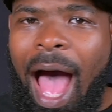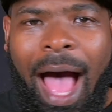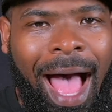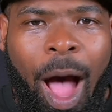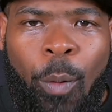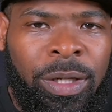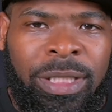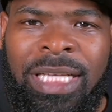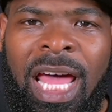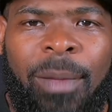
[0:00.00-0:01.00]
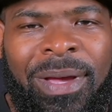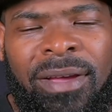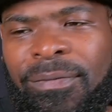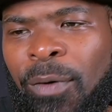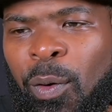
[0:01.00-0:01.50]
I want to just kind of pay
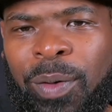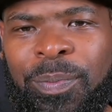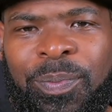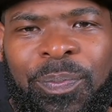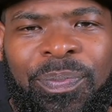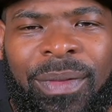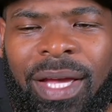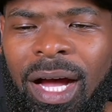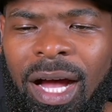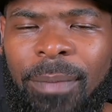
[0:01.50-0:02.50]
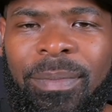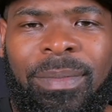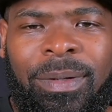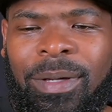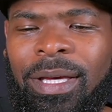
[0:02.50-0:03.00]
it forward
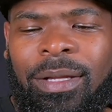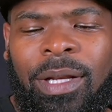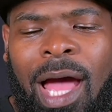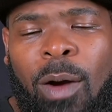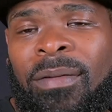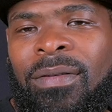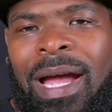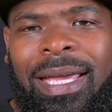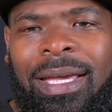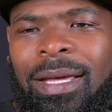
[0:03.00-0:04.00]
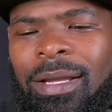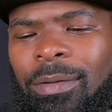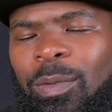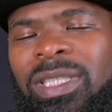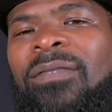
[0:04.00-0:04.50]
in
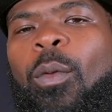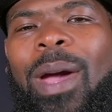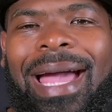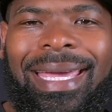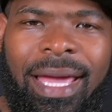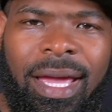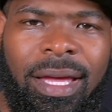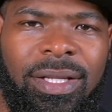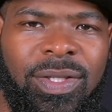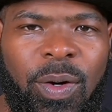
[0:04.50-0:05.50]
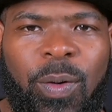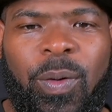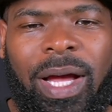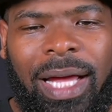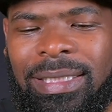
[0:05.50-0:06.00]
whichever way I can. So
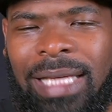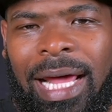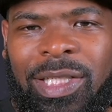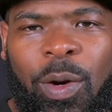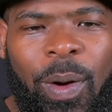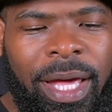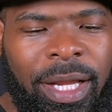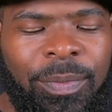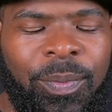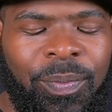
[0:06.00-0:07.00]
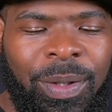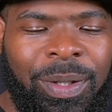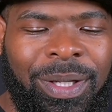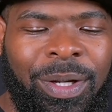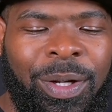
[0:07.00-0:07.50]
I decided to go ahead
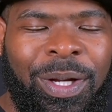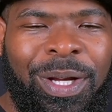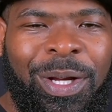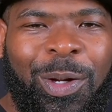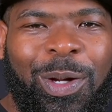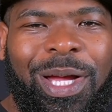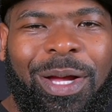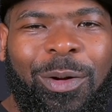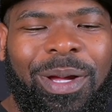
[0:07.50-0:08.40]
and